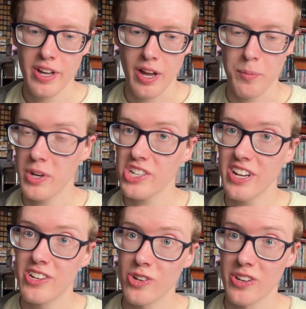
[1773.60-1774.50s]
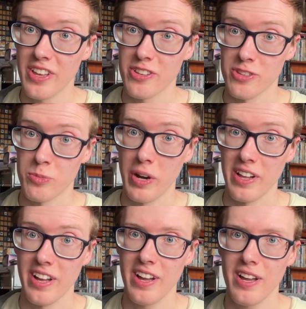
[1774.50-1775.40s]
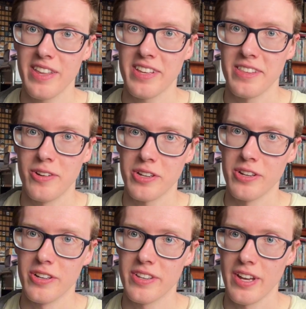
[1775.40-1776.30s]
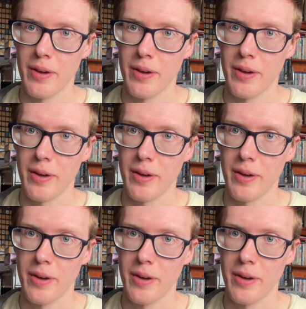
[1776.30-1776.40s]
which I enjoy those as well. I think they're a good,